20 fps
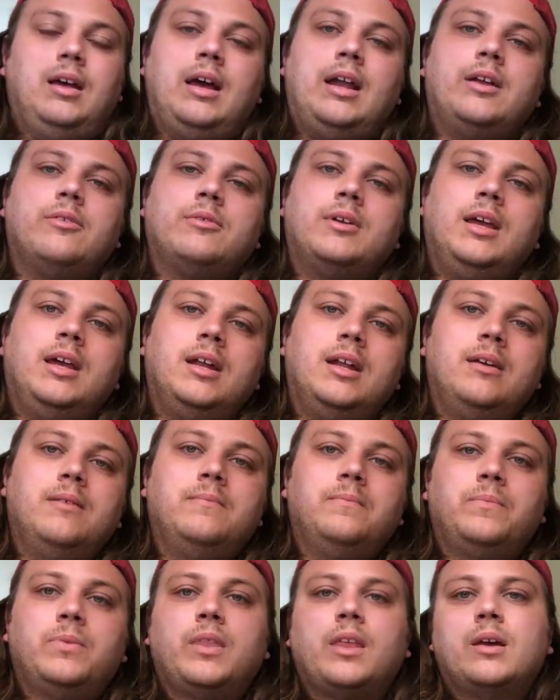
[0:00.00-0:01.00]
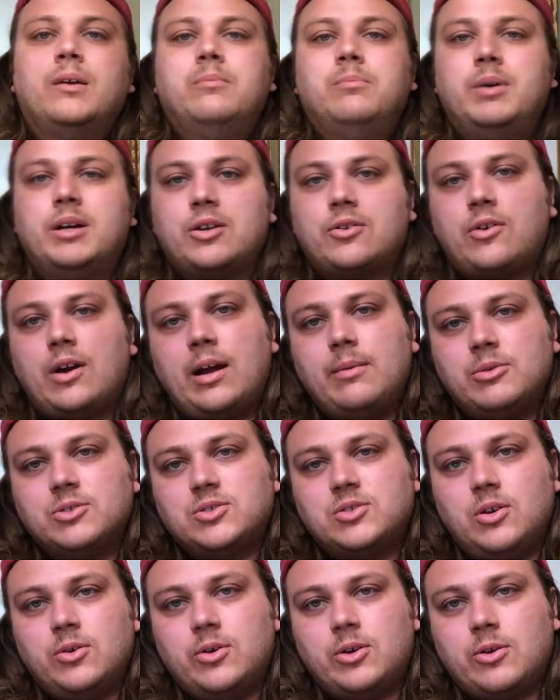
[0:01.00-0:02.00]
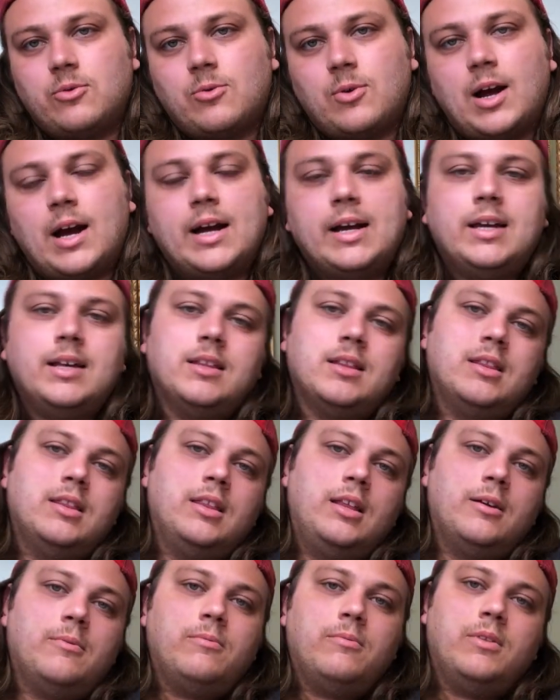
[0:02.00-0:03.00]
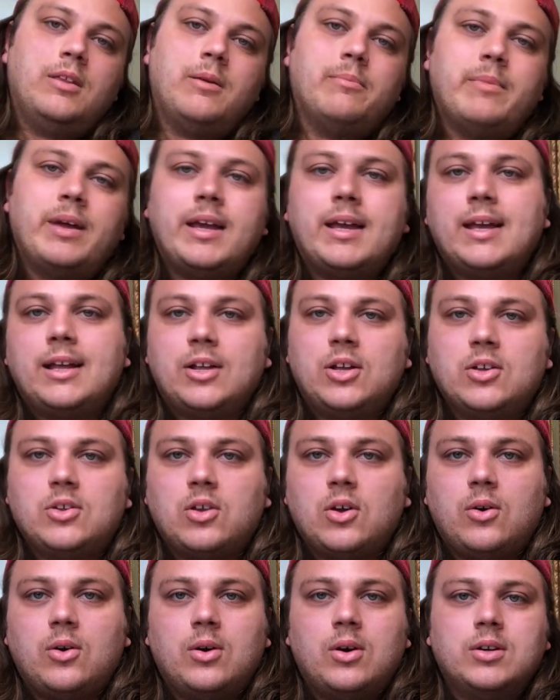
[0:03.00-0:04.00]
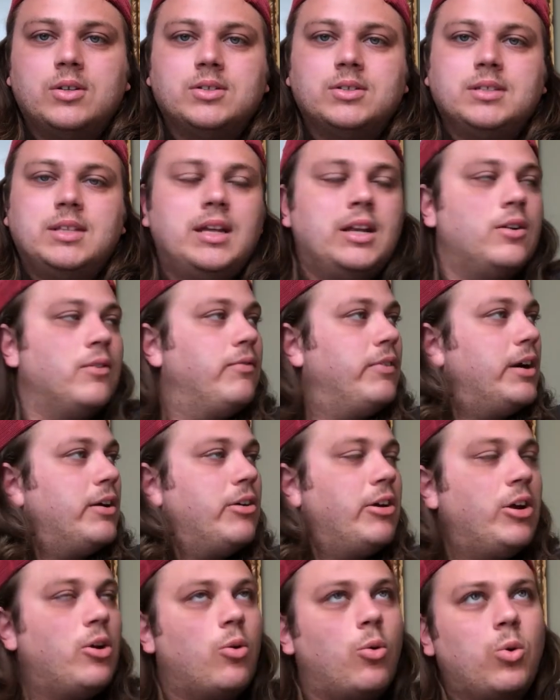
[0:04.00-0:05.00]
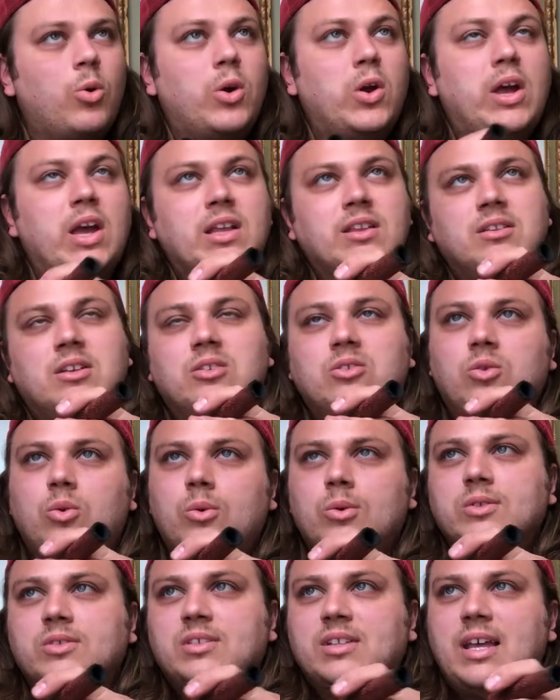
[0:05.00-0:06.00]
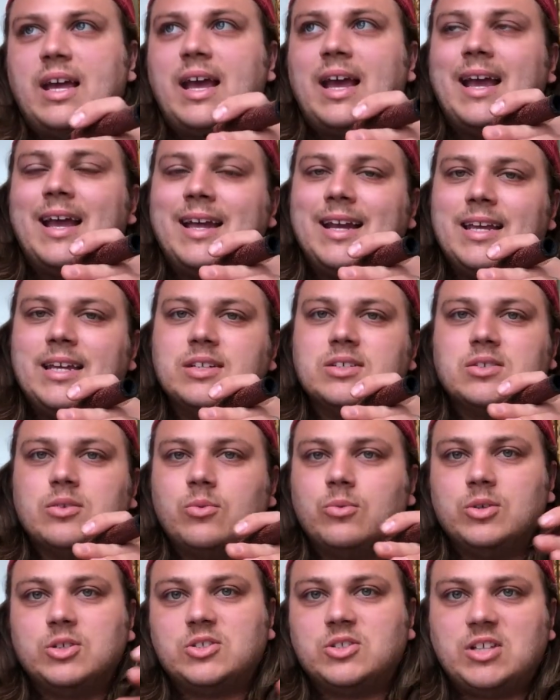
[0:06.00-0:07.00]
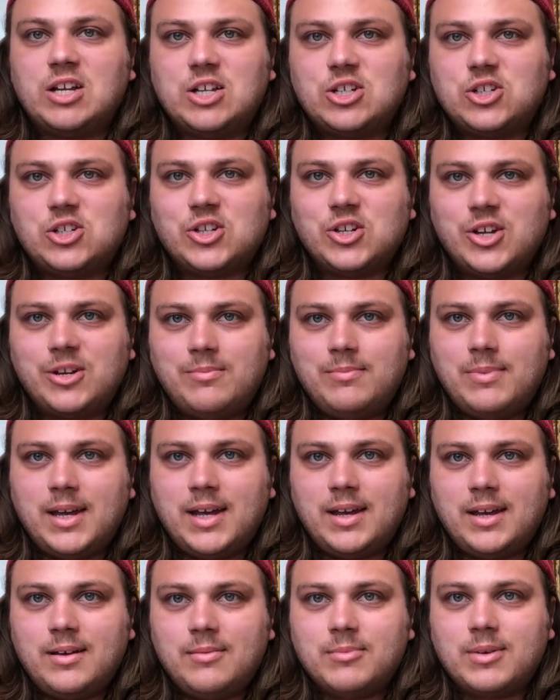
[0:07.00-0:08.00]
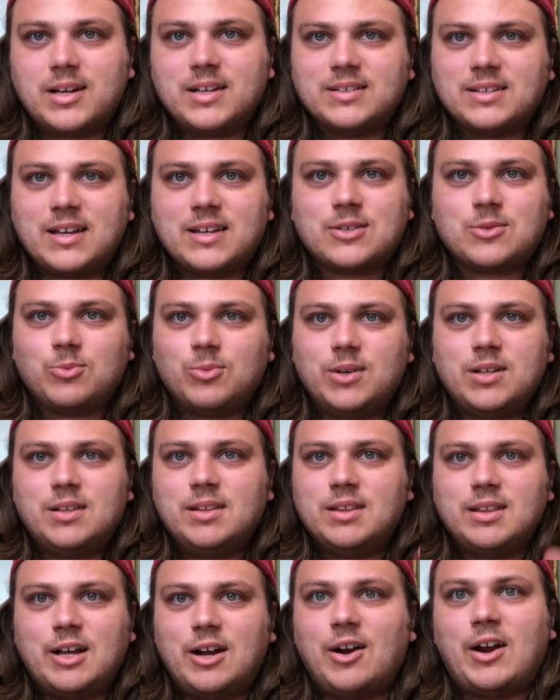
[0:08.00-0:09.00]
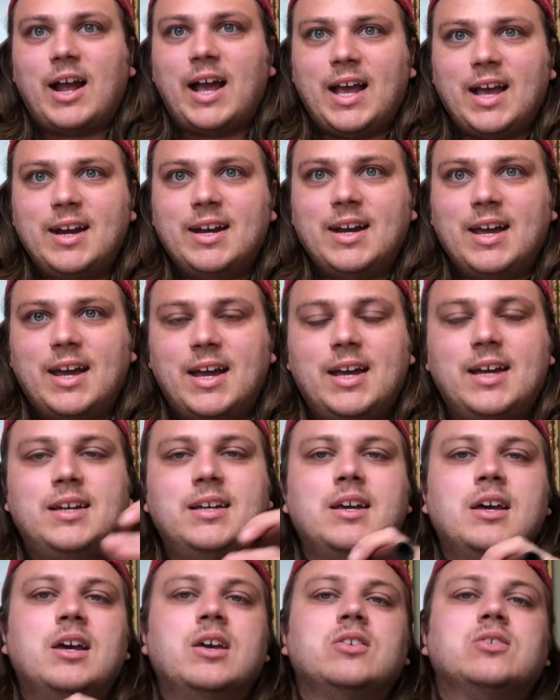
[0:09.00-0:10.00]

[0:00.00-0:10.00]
I don't get it. But Kramer's doing it right. They're making guitars that are very oriented towards the 80s, which they should be because that's their heyday.